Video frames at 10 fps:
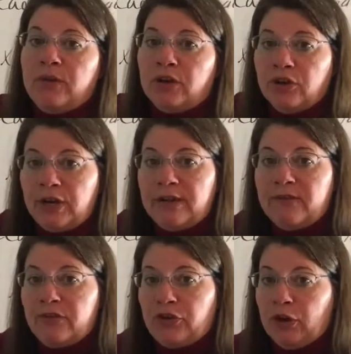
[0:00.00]
the degree of
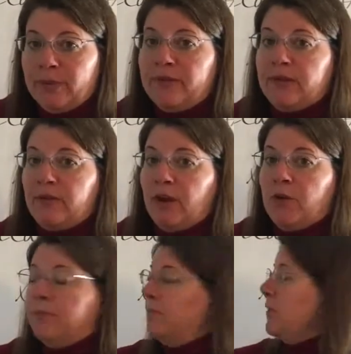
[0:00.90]
this term is 0.
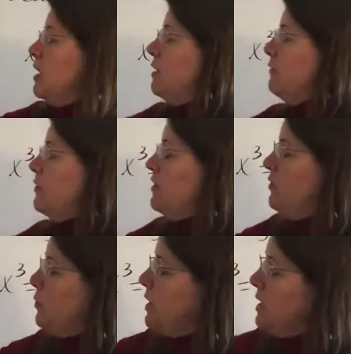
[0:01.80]
For this
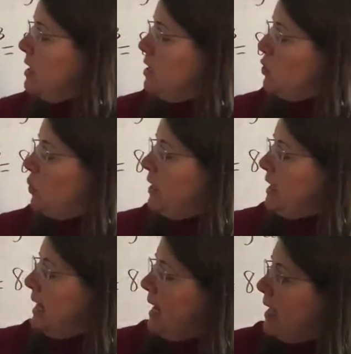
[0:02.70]
one,
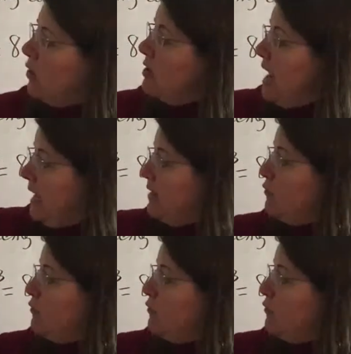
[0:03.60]
29 or negative